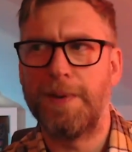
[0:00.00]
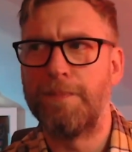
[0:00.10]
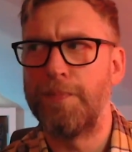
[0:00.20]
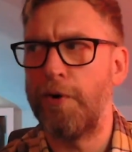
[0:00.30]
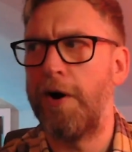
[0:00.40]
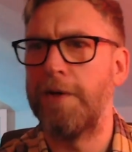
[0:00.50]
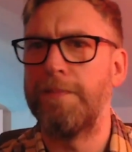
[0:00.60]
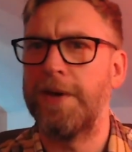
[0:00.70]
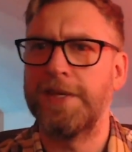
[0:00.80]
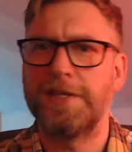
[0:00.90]
been brought on
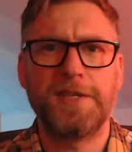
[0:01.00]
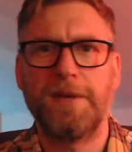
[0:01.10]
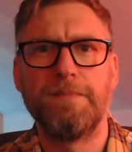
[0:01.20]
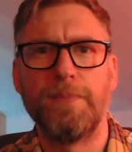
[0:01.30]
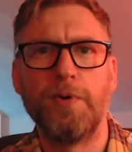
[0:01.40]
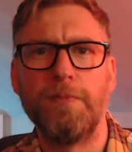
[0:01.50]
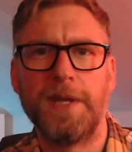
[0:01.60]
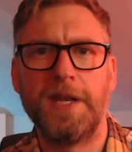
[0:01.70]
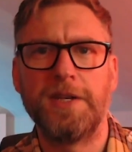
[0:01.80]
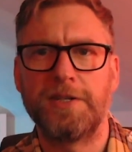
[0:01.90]
by this sudden boom
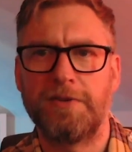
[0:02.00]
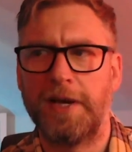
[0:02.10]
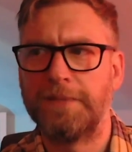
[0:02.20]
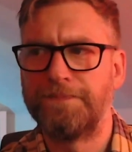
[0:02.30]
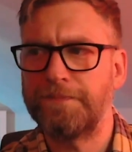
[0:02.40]
in industry.